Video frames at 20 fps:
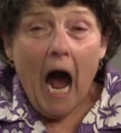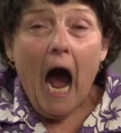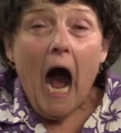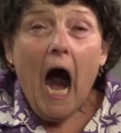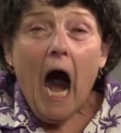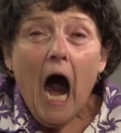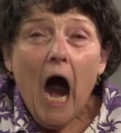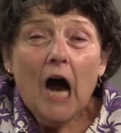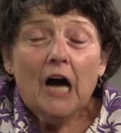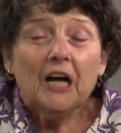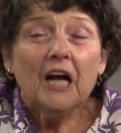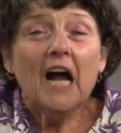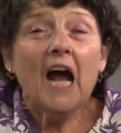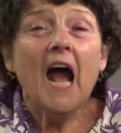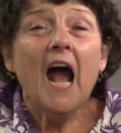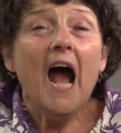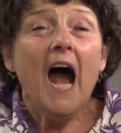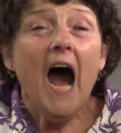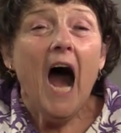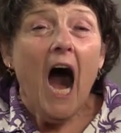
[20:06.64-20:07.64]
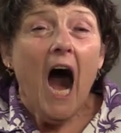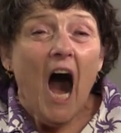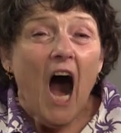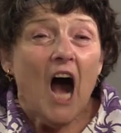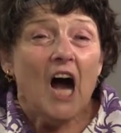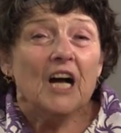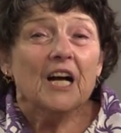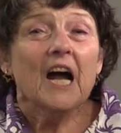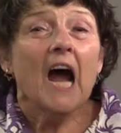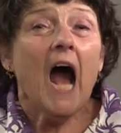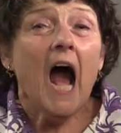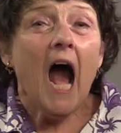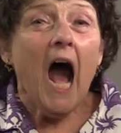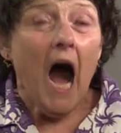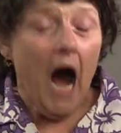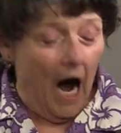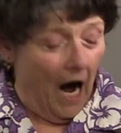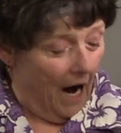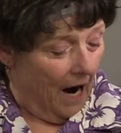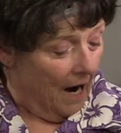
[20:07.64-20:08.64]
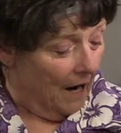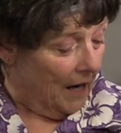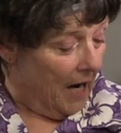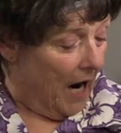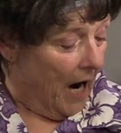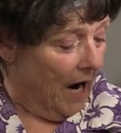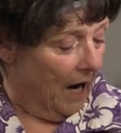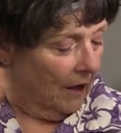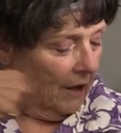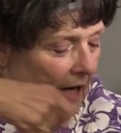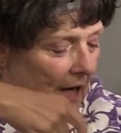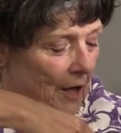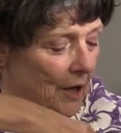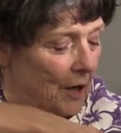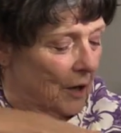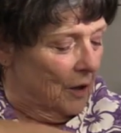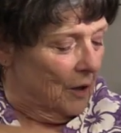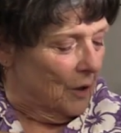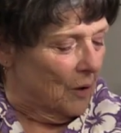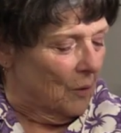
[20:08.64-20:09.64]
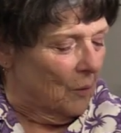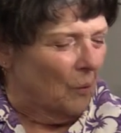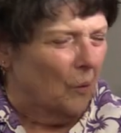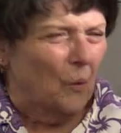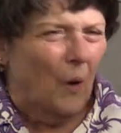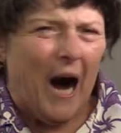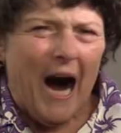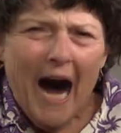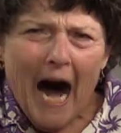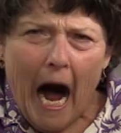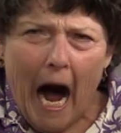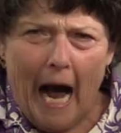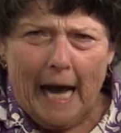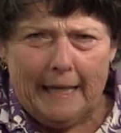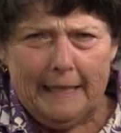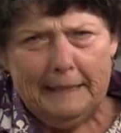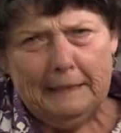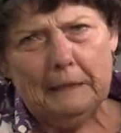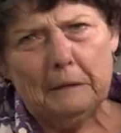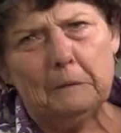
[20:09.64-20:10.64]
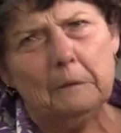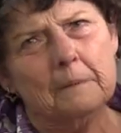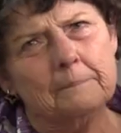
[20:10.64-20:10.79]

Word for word: Hug. Hug. Hug. Why?